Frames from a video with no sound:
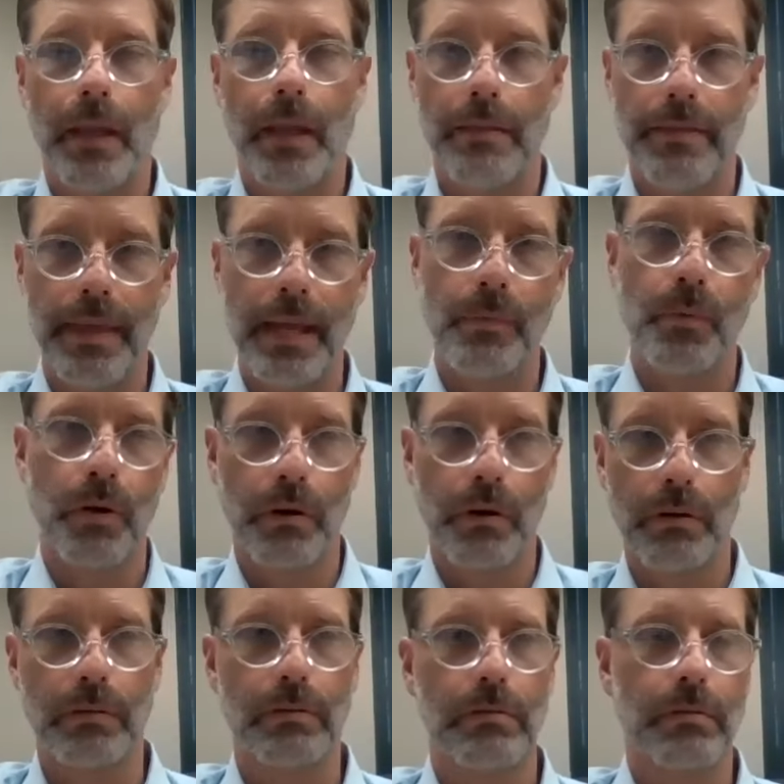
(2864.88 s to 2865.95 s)
and they
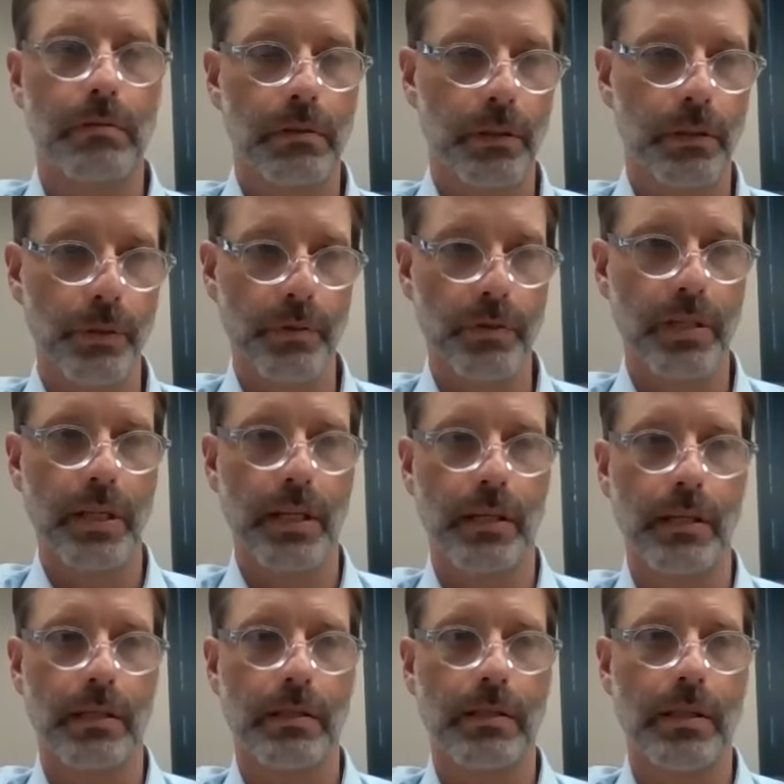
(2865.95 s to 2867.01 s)
were
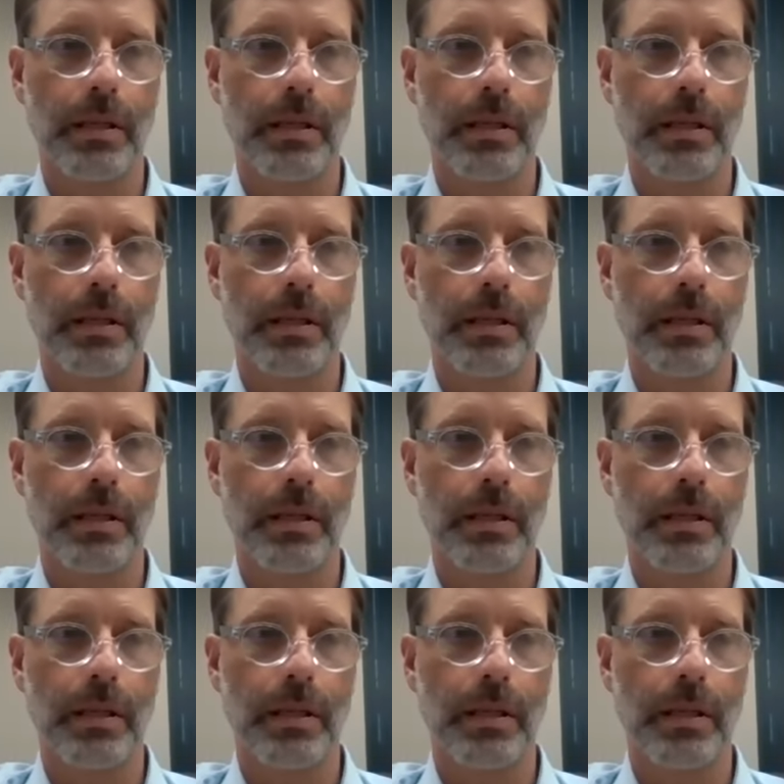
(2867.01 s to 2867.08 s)
losing